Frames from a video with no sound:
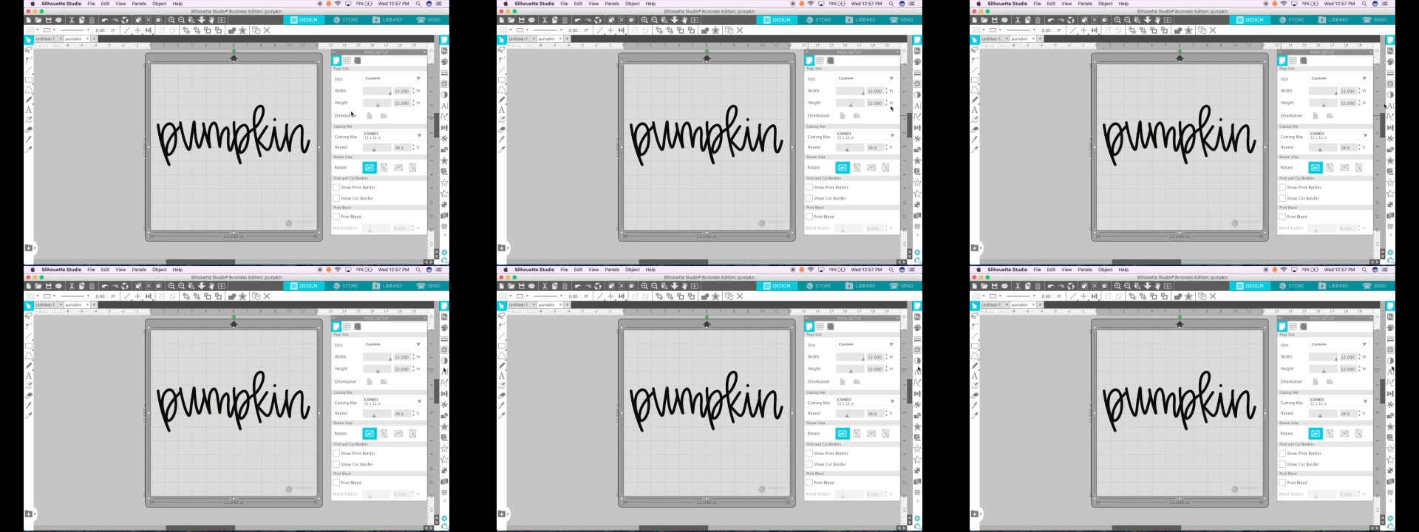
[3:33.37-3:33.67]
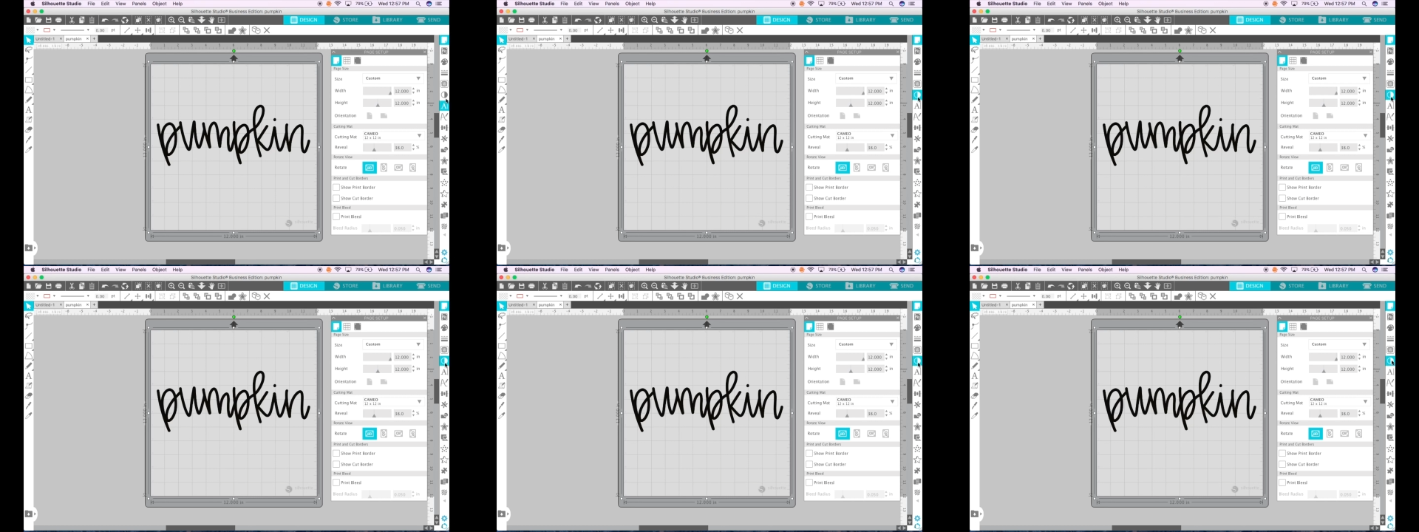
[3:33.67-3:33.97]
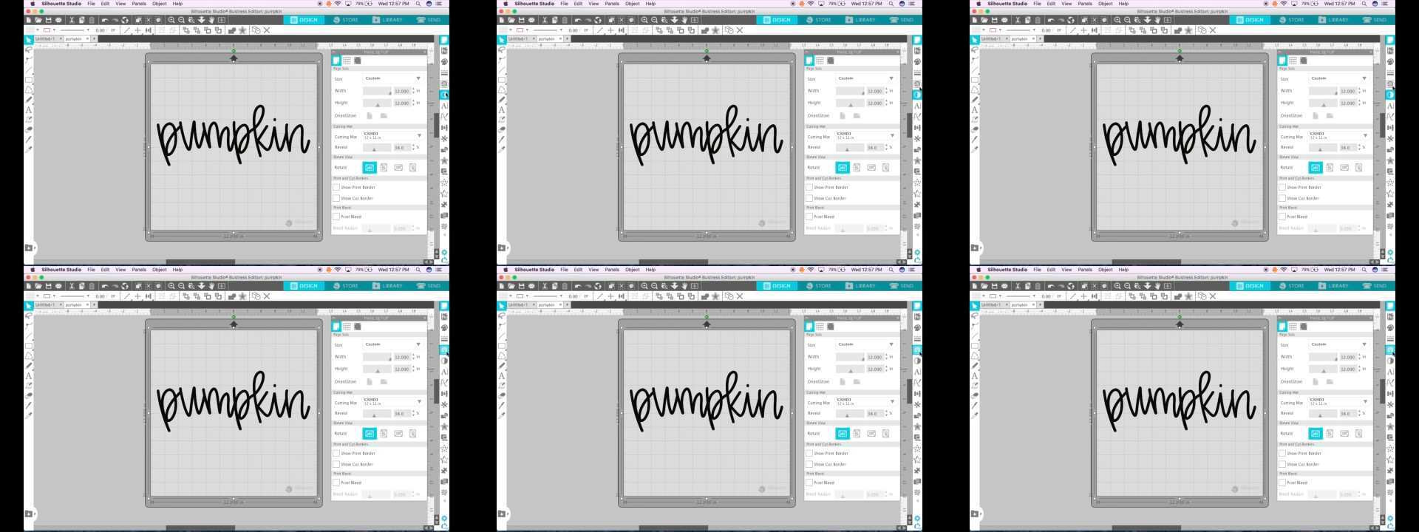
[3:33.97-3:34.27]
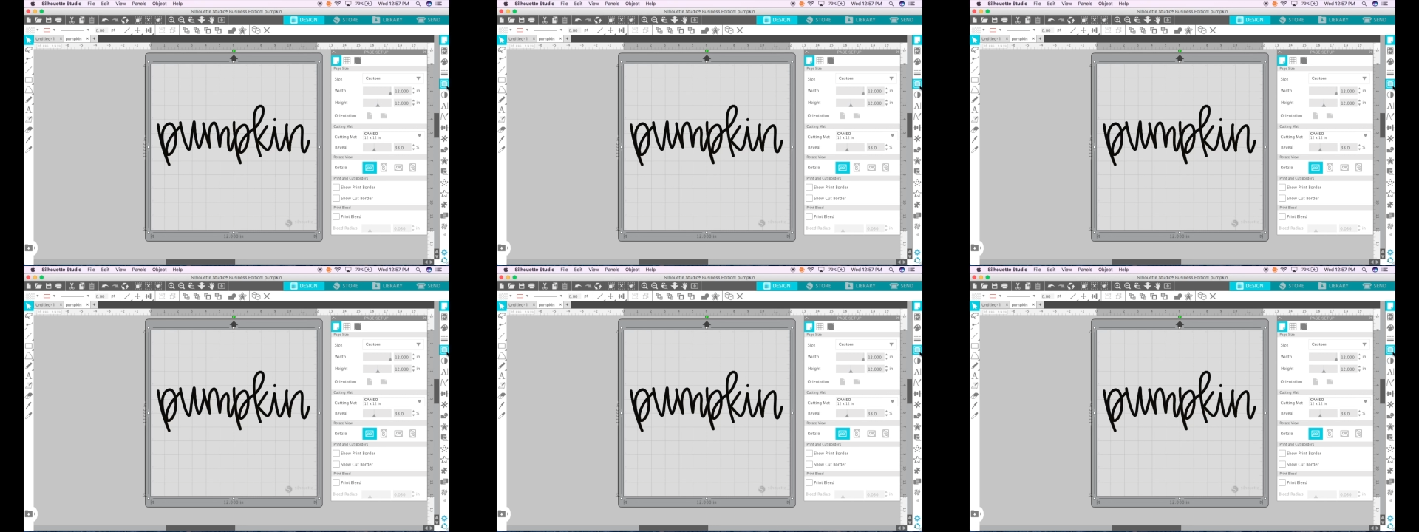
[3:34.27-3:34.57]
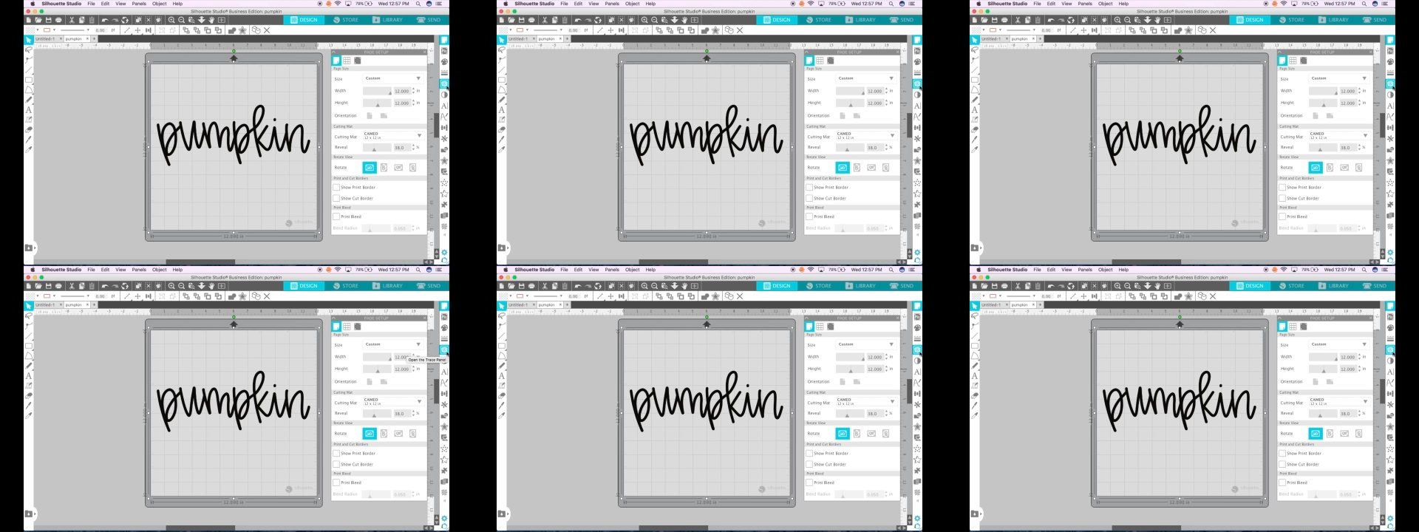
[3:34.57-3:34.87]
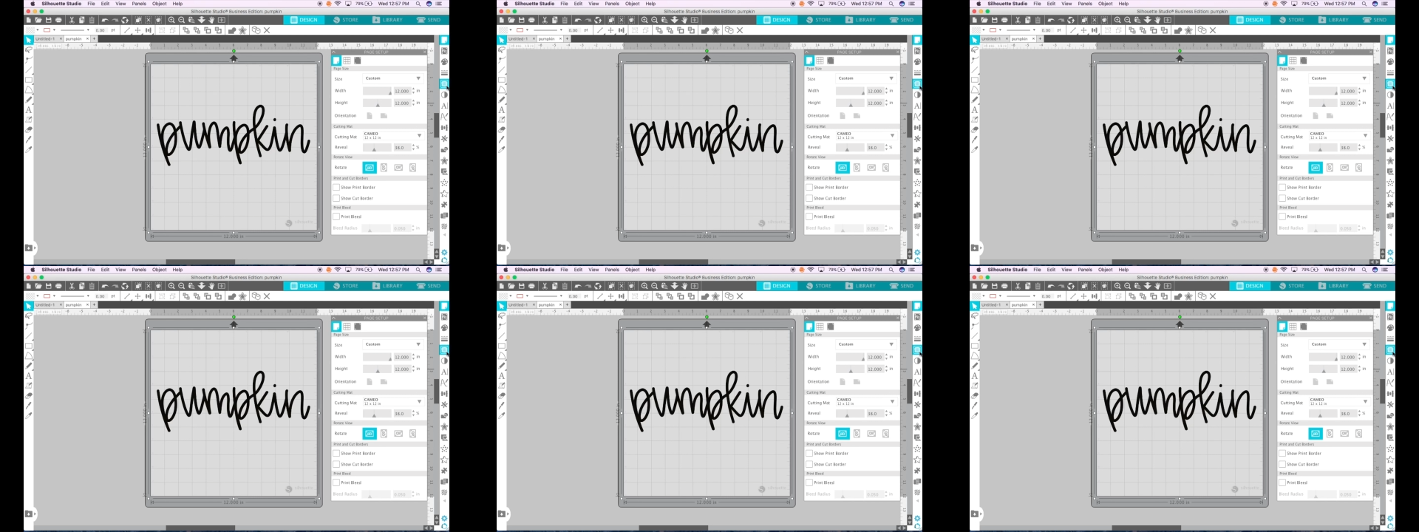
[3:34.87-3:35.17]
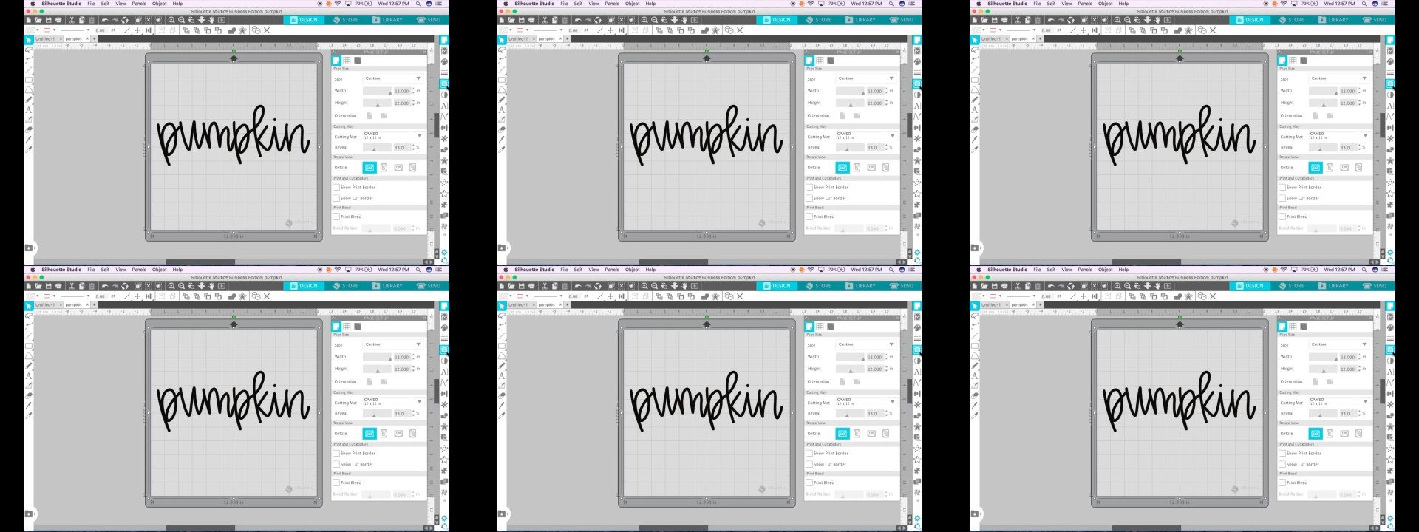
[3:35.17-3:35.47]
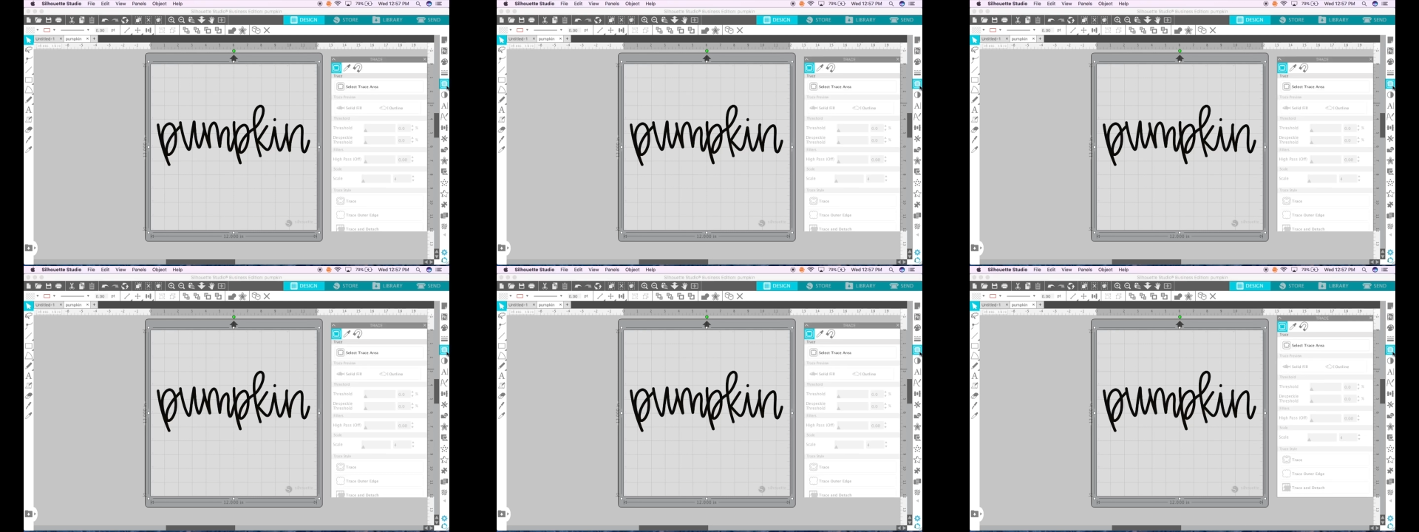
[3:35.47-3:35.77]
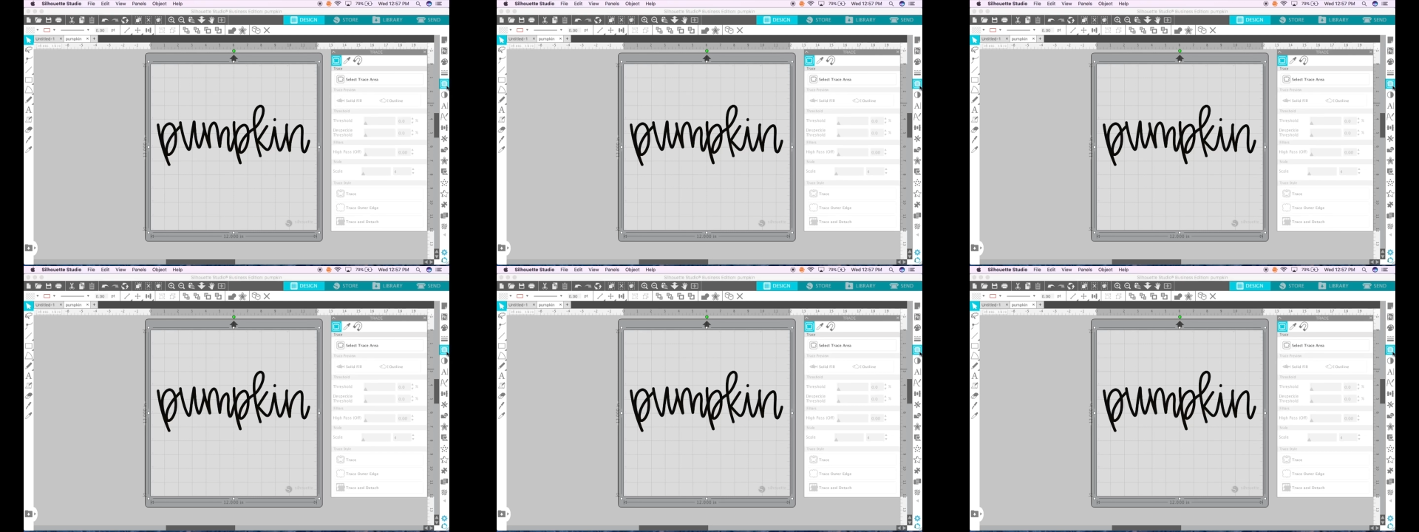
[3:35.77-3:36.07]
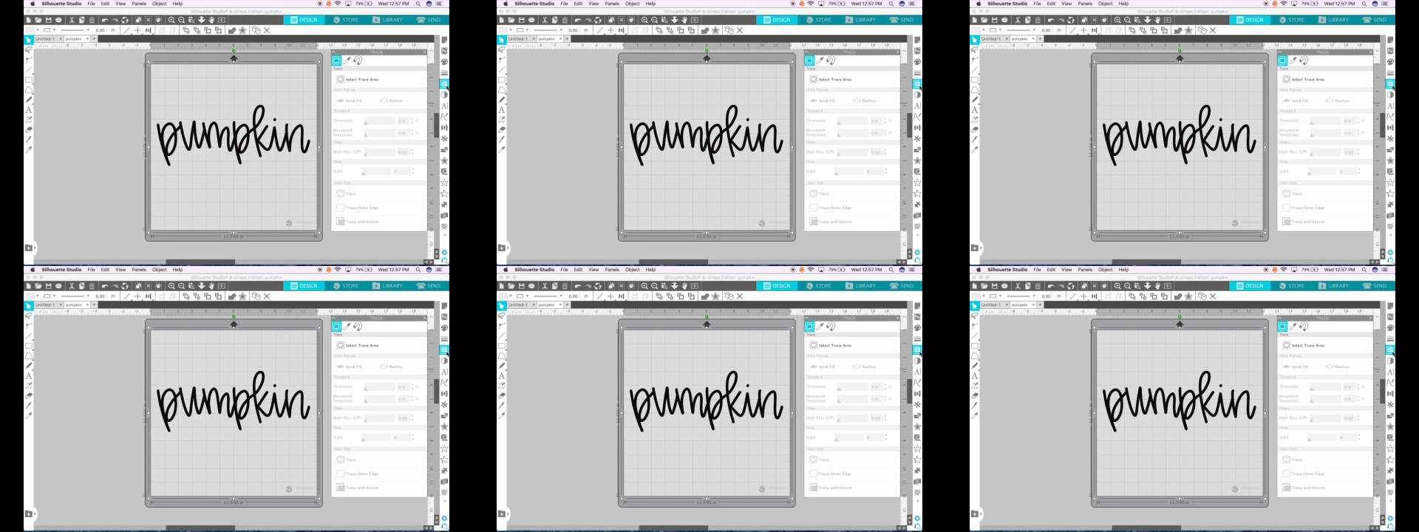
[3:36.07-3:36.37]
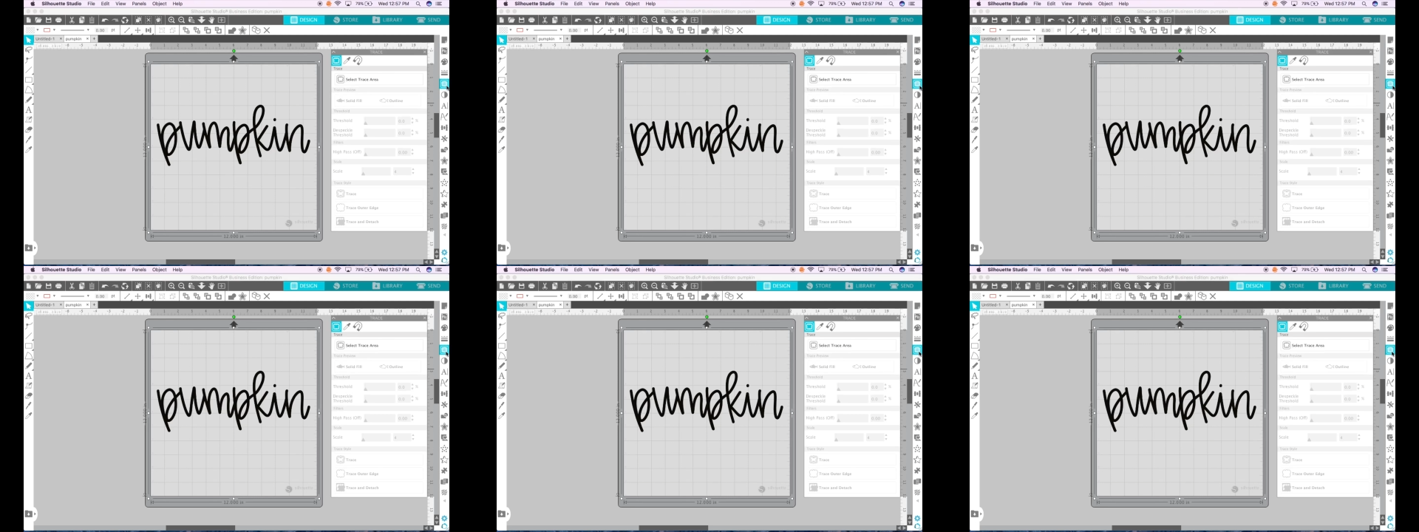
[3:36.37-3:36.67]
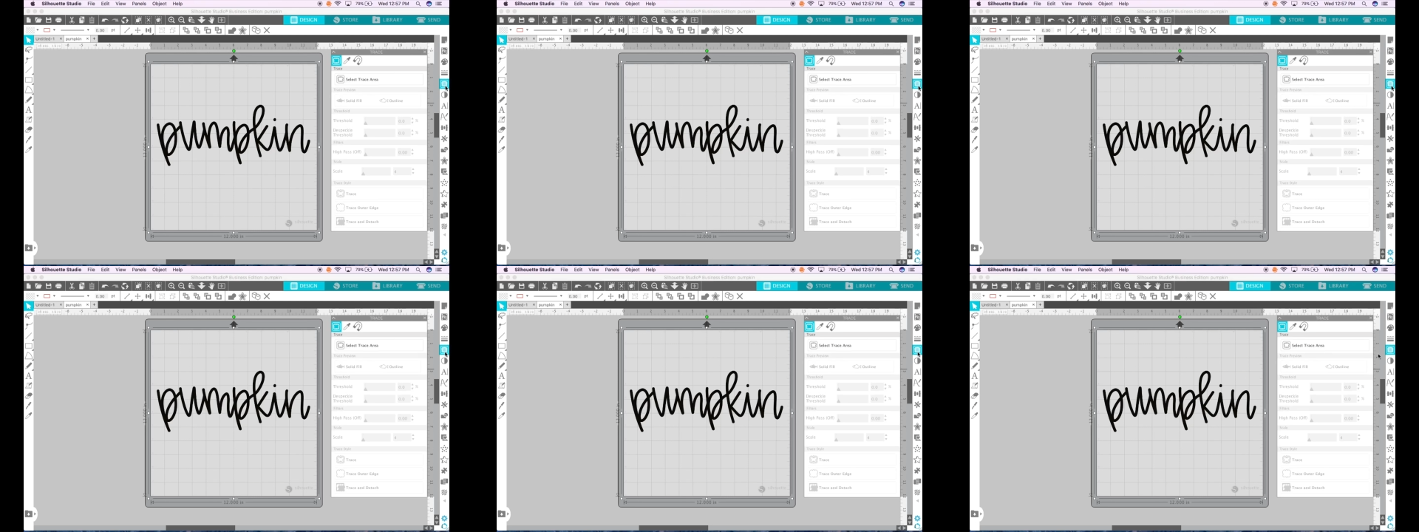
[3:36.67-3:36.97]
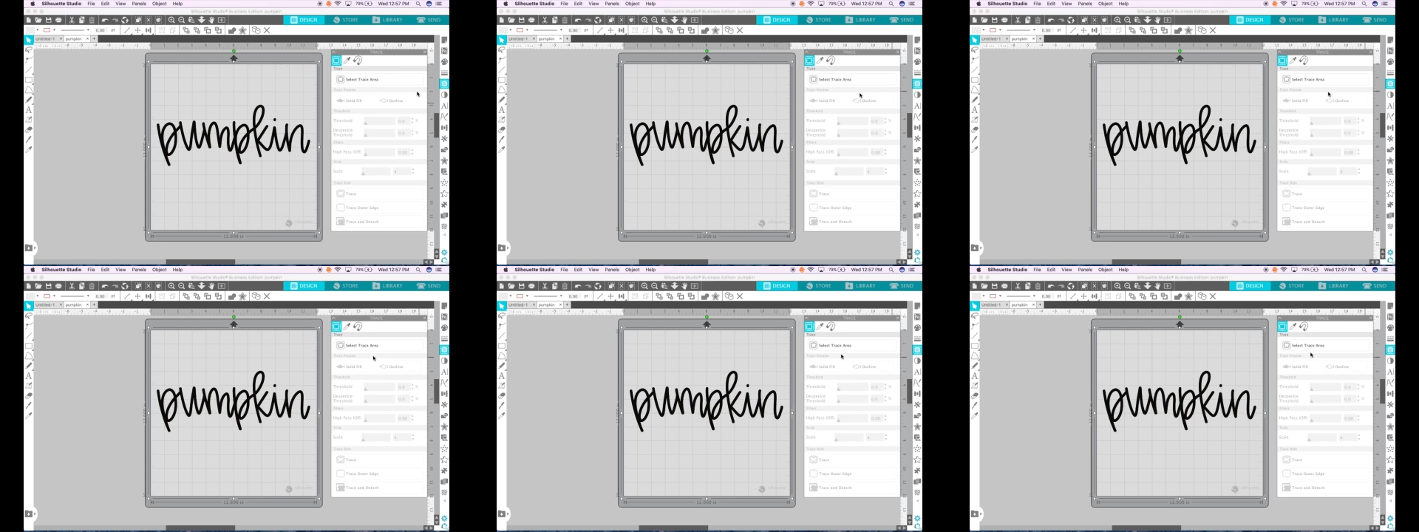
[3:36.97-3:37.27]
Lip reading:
[unreadable: no face in view]